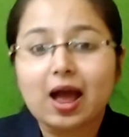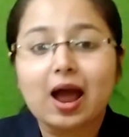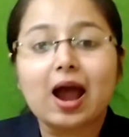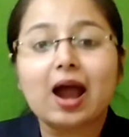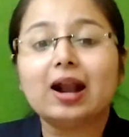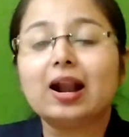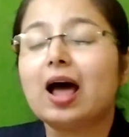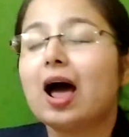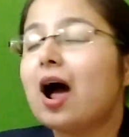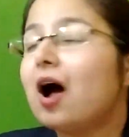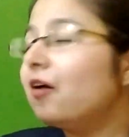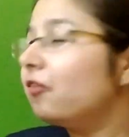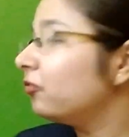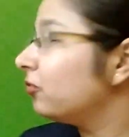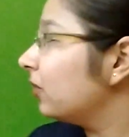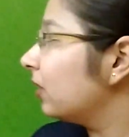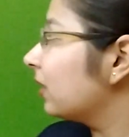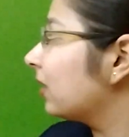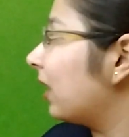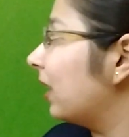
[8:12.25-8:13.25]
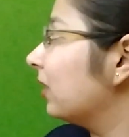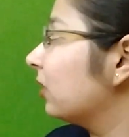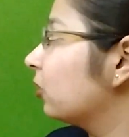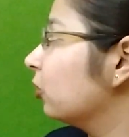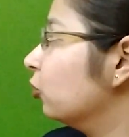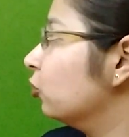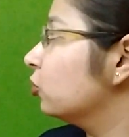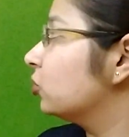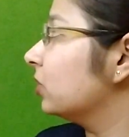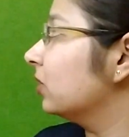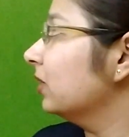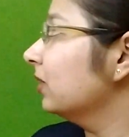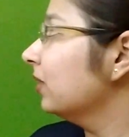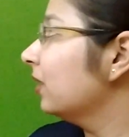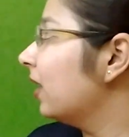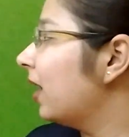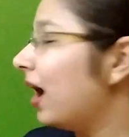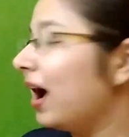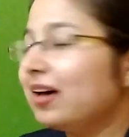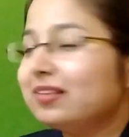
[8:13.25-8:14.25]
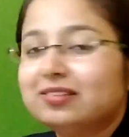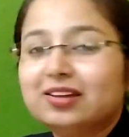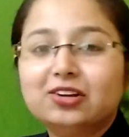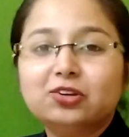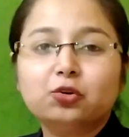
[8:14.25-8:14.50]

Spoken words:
And after conclusion, as I